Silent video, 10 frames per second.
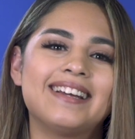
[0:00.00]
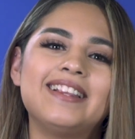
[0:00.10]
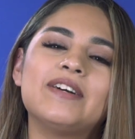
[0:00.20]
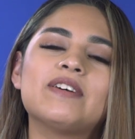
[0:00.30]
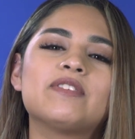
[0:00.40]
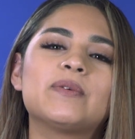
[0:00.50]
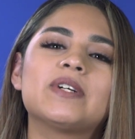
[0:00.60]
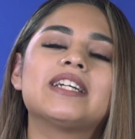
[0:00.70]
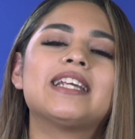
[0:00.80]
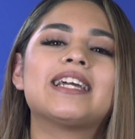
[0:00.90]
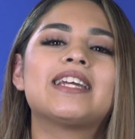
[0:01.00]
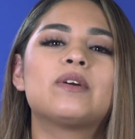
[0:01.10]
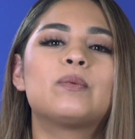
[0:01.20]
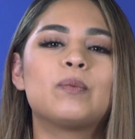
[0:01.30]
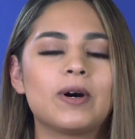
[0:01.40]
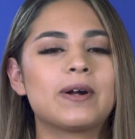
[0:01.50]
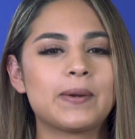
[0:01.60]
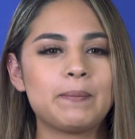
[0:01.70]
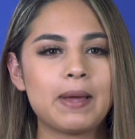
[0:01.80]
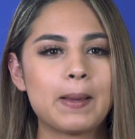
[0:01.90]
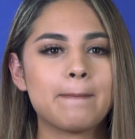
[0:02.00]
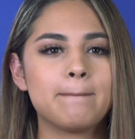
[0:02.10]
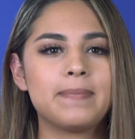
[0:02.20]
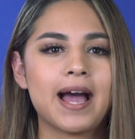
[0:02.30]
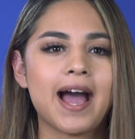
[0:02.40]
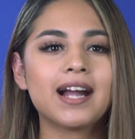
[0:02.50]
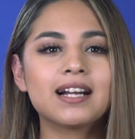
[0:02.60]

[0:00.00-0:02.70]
Hello everyone and welcome back.